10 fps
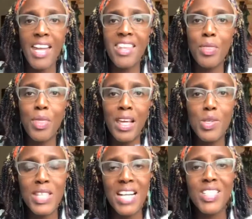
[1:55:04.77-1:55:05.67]
And the thing
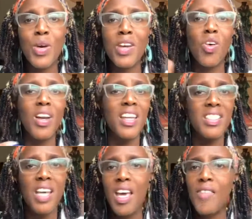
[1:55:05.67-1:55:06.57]
is that you can
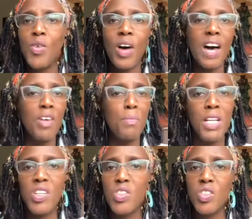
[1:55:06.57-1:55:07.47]
always, if you have $1
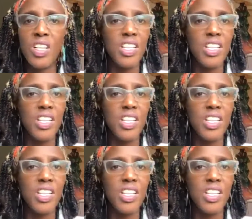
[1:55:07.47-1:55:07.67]
million,